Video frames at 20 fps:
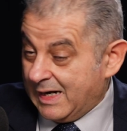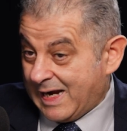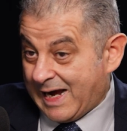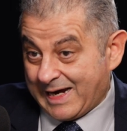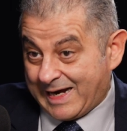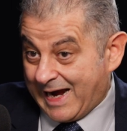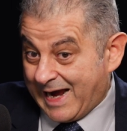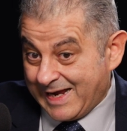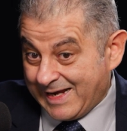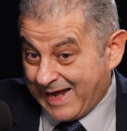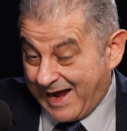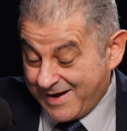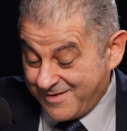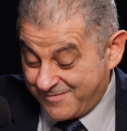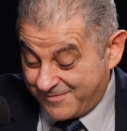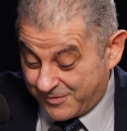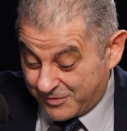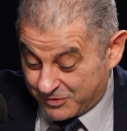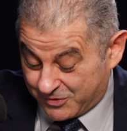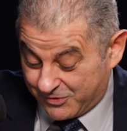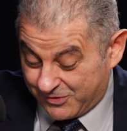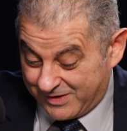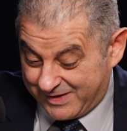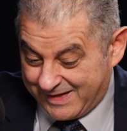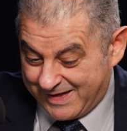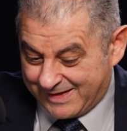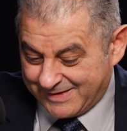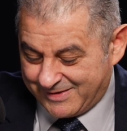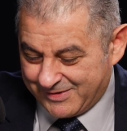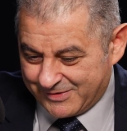like
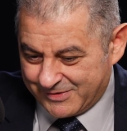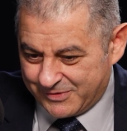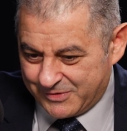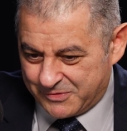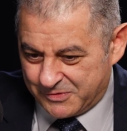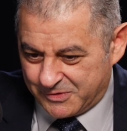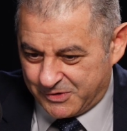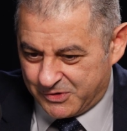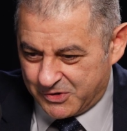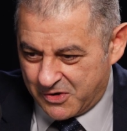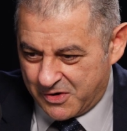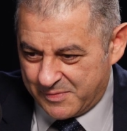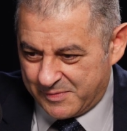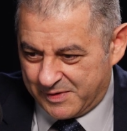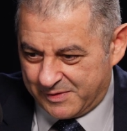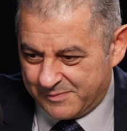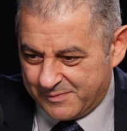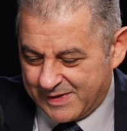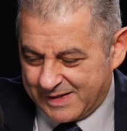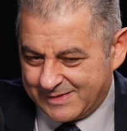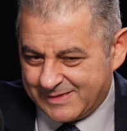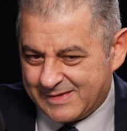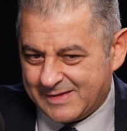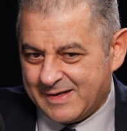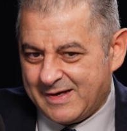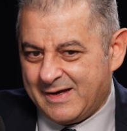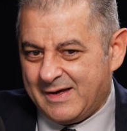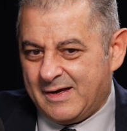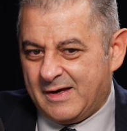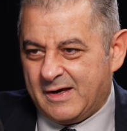unfortunately I don't know German, but